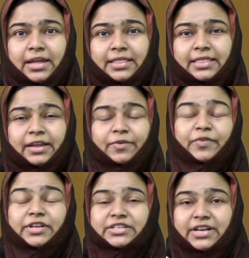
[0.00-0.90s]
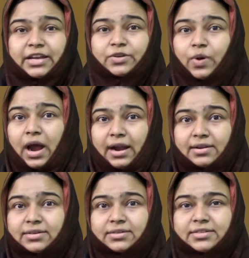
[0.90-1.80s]
then we try to
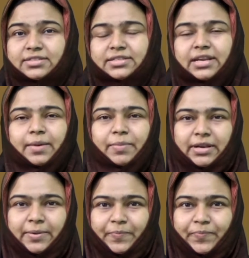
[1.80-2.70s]
utter the syllable.